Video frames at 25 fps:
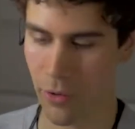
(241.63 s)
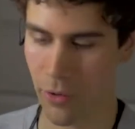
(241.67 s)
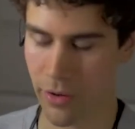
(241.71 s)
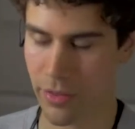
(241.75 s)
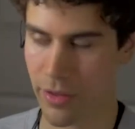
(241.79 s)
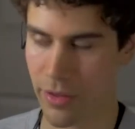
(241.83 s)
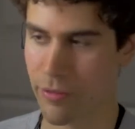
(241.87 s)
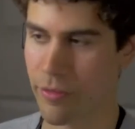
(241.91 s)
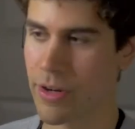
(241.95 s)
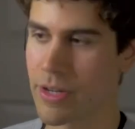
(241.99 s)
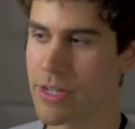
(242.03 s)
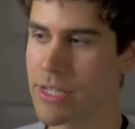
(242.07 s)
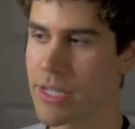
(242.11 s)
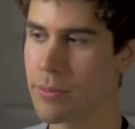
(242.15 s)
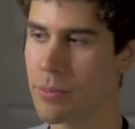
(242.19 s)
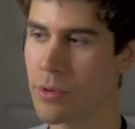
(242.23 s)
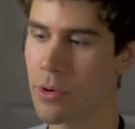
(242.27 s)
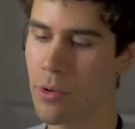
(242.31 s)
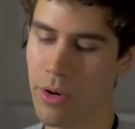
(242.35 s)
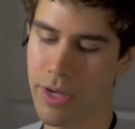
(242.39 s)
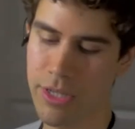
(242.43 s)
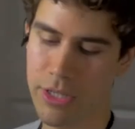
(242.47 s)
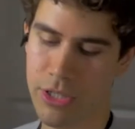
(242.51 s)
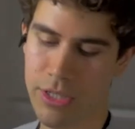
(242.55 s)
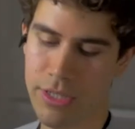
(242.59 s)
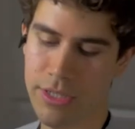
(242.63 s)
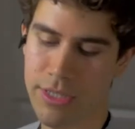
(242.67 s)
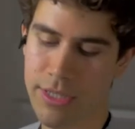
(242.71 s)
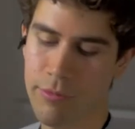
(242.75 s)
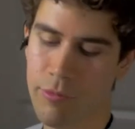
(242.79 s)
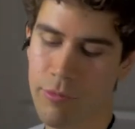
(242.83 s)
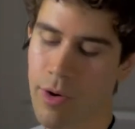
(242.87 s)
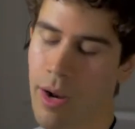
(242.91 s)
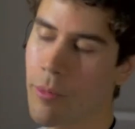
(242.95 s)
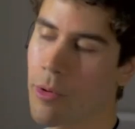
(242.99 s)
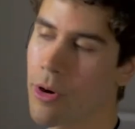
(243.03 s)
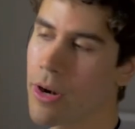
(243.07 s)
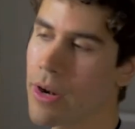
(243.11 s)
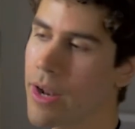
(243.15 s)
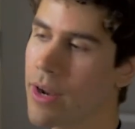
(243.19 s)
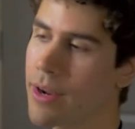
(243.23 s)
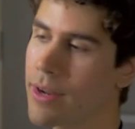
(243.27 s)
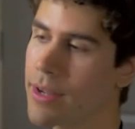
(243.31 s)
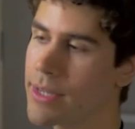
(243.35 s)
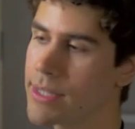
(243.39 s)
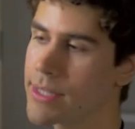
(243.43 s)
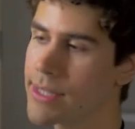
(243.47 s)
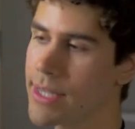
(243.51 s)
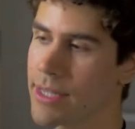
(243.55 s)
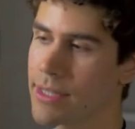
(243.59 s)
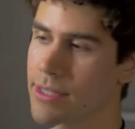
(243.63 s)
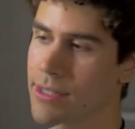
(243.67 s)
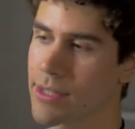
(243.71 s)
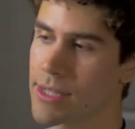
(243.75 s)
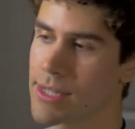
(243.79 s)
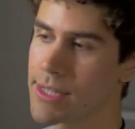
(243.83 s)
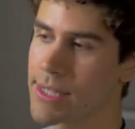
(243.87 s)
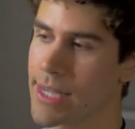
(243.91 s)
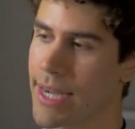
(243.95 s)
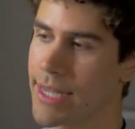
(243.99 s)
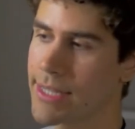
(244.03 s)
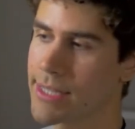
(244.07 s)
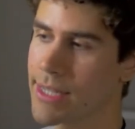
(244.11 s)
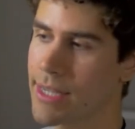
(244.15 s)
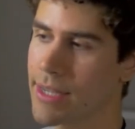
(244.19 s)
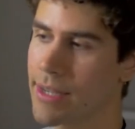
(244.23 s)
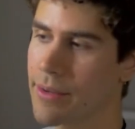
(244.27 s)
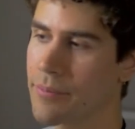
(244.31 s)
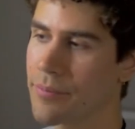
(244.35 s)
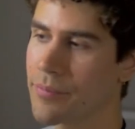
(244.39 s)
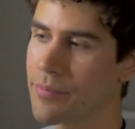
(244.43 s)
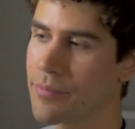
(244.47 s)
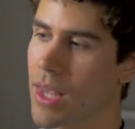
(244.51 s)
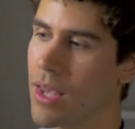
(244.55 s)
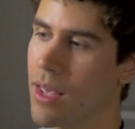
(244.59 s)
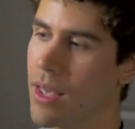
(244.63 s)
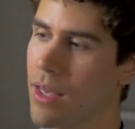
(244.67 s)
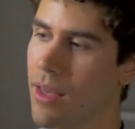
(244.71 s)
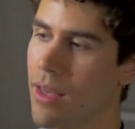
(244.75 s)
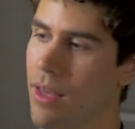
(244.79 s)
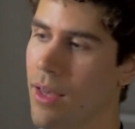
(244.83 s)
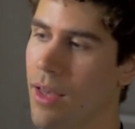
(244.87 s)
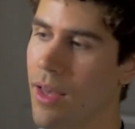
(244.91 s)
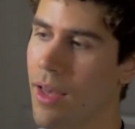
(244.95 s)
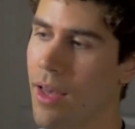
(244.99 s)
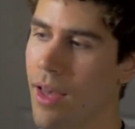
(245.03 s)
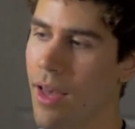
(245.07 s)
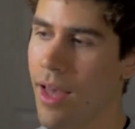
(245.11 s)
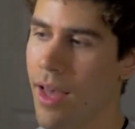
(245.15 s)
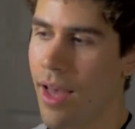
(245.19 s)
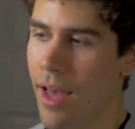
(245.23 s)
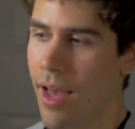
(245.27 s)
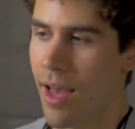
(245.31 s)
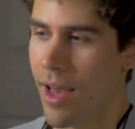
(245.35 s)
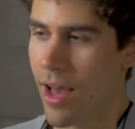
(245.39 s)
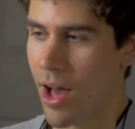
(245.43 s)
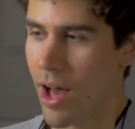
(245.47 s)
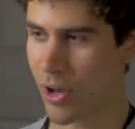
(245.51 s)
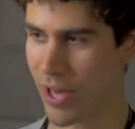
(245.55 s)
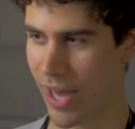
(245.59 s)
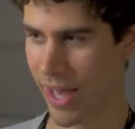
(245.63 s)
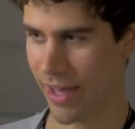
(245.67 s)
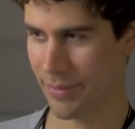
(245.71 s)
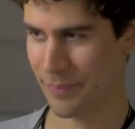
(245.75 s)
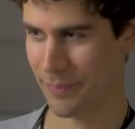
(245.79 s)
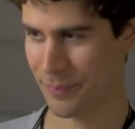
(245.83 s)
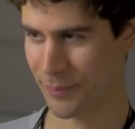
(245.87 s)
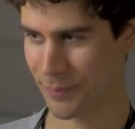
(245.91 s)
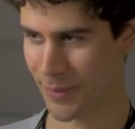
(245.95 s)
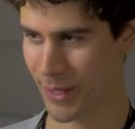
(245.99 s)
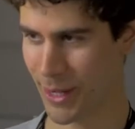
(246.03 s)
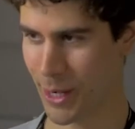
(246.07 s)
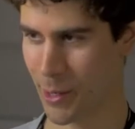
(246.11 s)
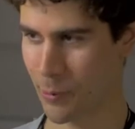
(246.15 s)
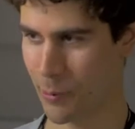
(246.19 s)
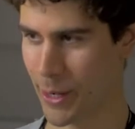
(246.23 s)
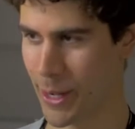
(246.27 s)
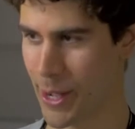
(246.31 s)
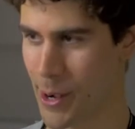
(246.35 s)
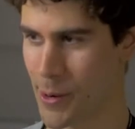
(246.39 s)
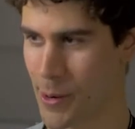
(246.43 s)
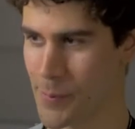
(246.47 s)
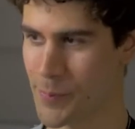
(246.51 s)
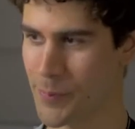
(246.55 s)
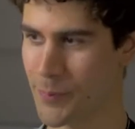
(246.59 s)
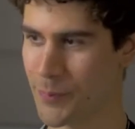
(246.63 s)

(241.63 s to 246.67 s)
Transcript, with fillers: They're very simple questions. Okay. And Robert and I are gonna take turns asking. Mm. Okay, here we go.